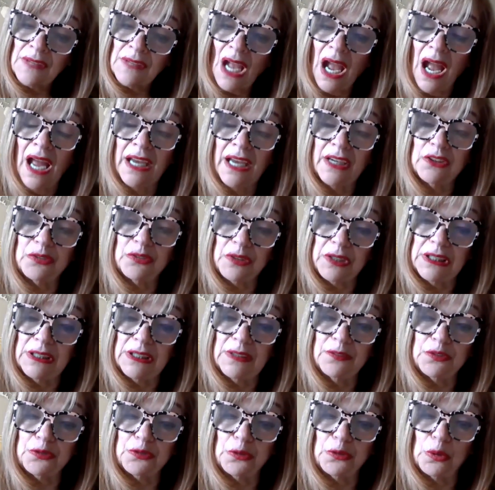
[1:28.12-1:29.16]
I
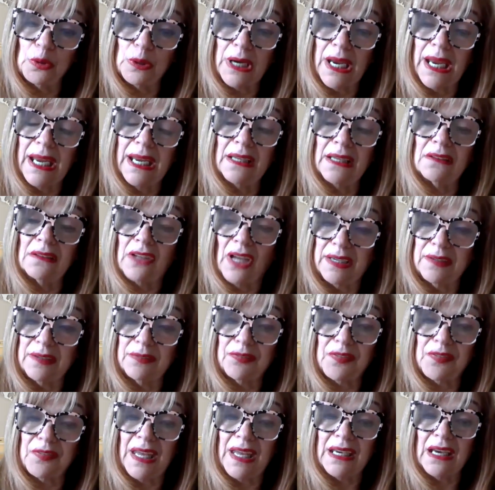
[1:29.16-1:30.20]
grieved for a life
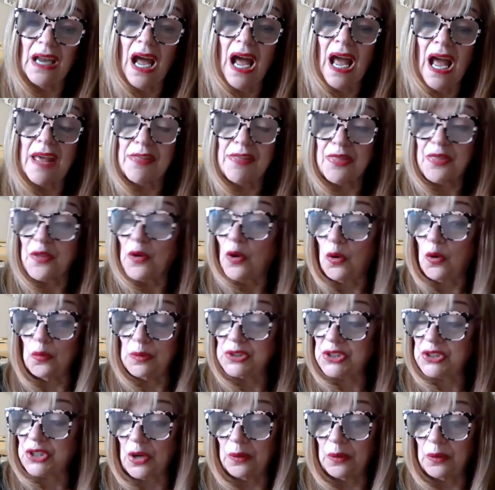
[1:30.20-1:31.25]
that I thought
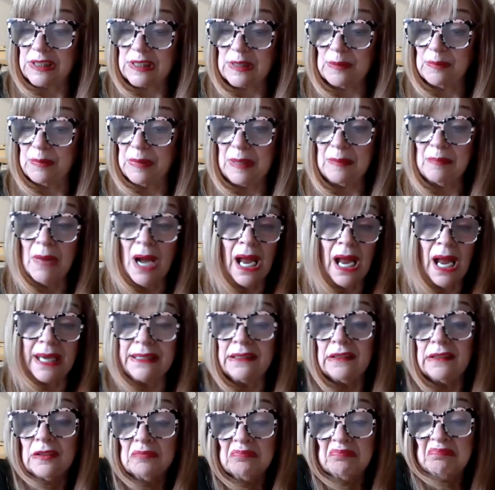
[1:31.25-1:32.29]
was going to be
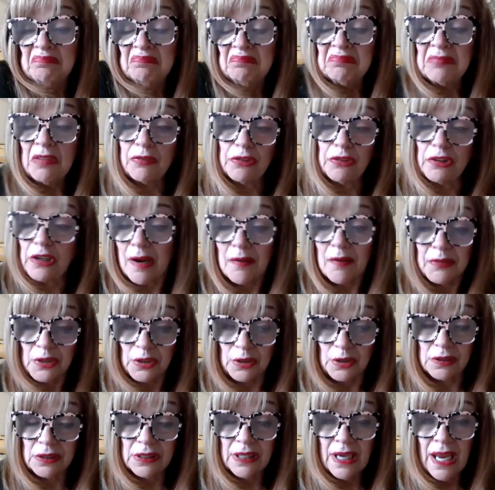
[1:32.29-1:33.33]
mine
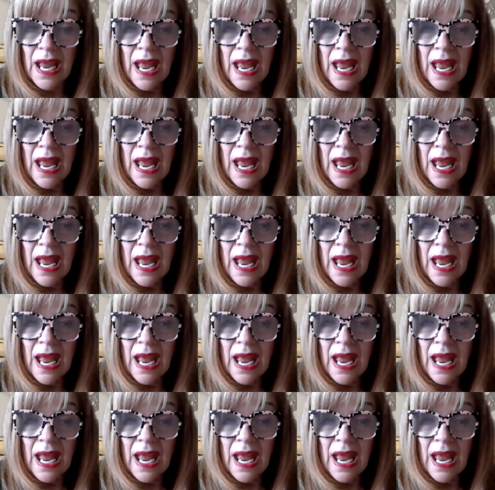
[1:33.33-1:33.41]
forever.